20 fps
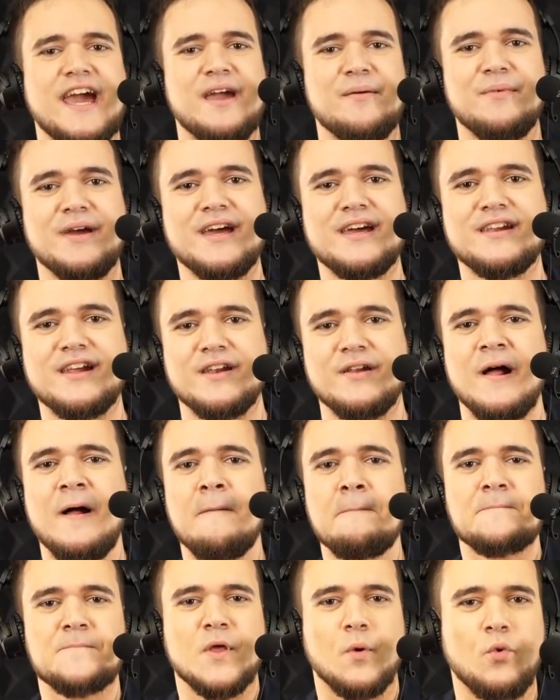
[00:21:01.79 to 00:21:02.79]
in and
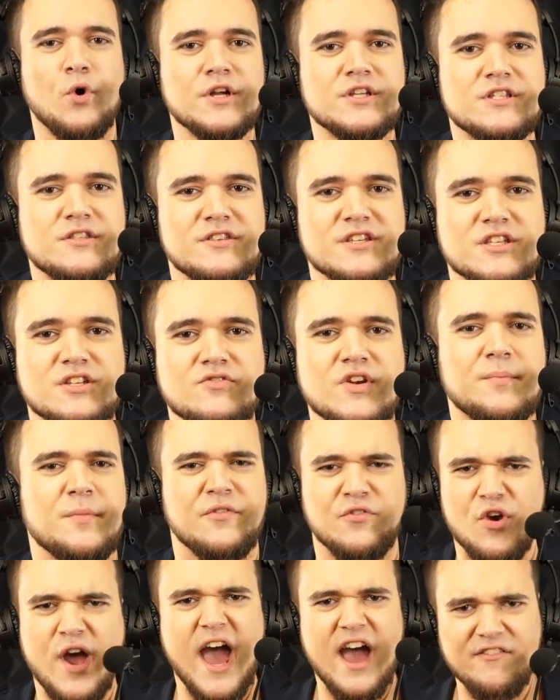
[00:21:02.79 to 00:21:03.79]
watched the stream. If you
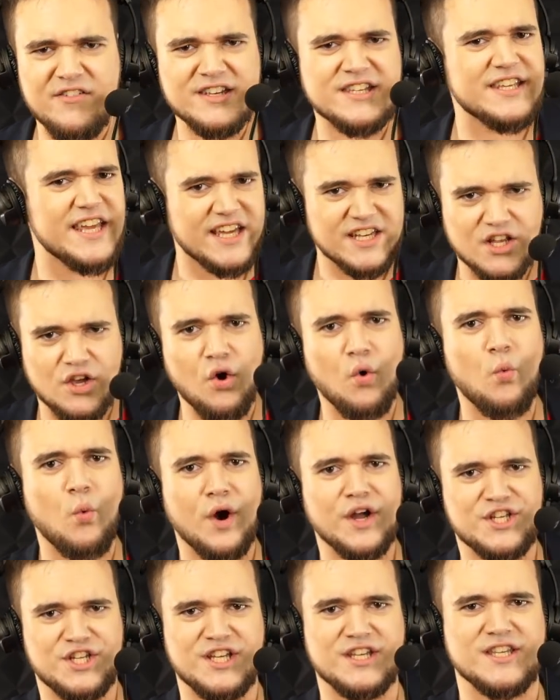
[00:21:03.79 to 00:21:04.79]
haven't yet, go watch
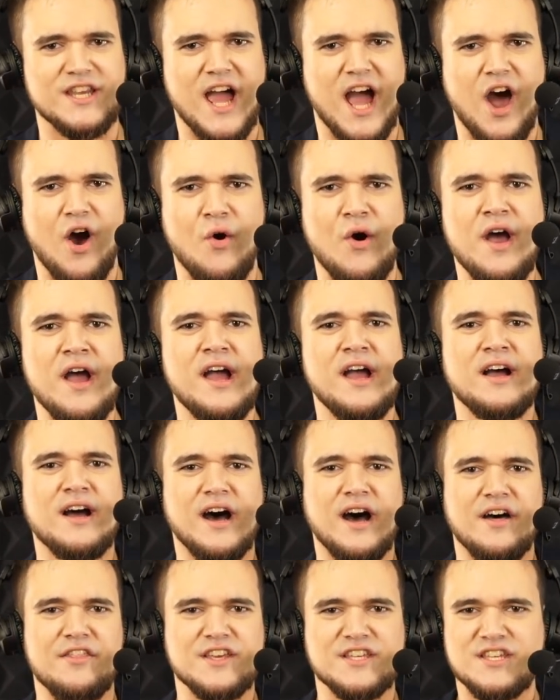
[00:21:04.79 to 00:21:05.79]
it now. Uh,
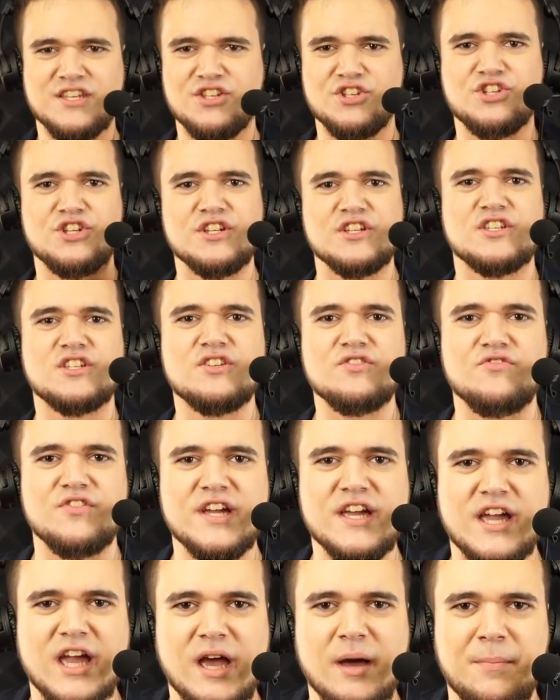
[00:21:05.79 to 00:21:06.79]
this is just a
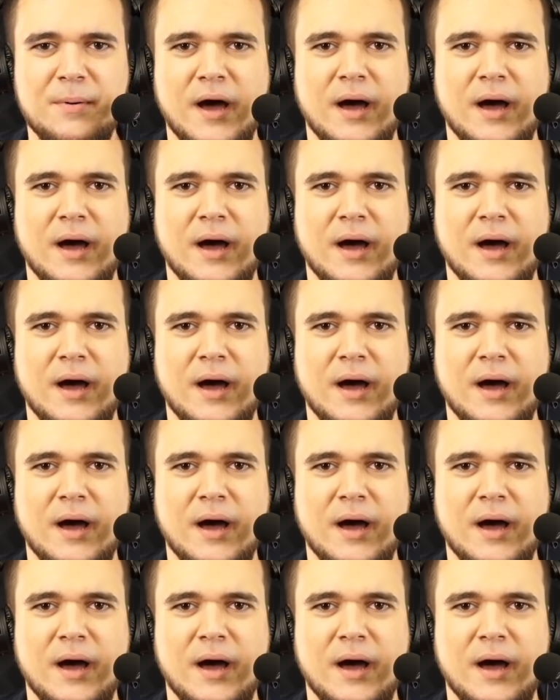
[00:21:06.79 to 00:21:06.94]
recap. I'm